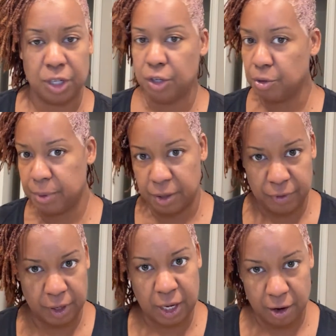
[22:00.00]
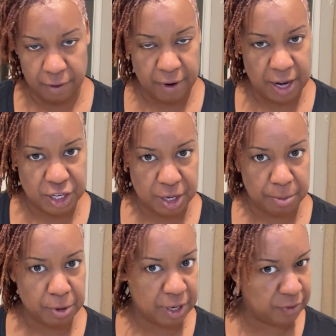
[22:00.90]
little bit of a clarifying
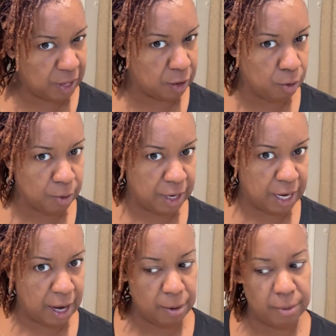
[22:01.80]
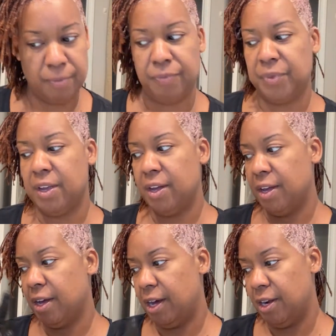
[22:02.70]
shampoo to get that chlorine out.
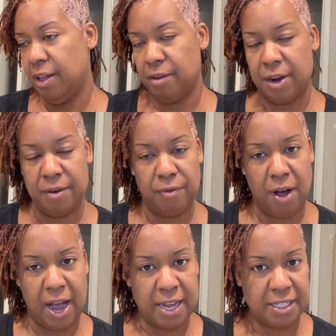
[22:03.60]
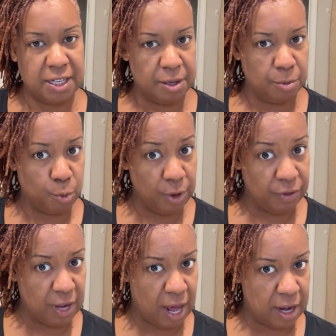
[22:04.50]
Another FYI tip with
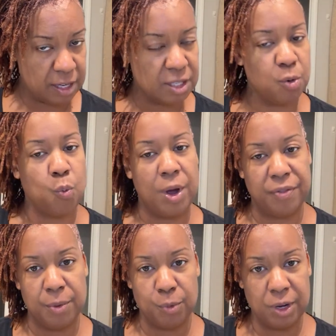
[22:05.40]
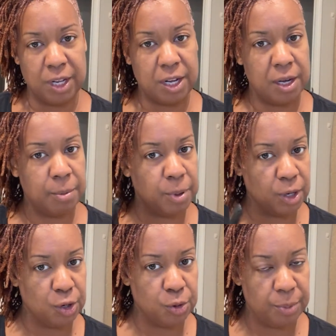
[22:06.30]
locks, wet them really good. Put a
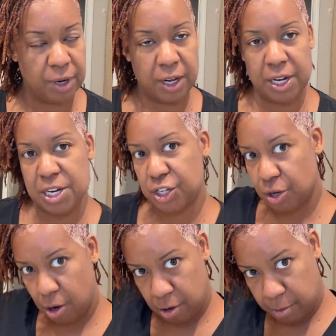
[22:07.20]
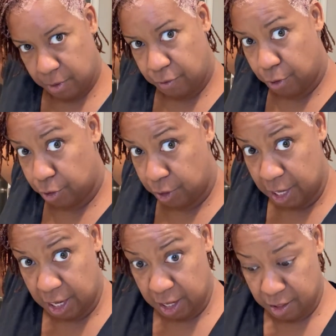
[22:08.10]
little bit of conditioner on them before you
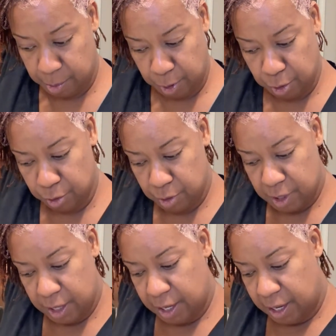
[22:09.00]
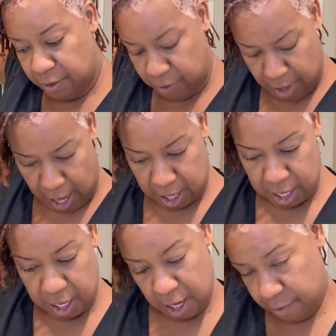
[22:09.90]
get in the pool if you're not going
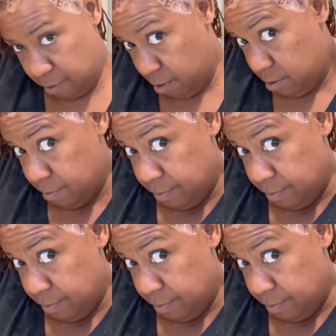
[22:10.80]
to cover them.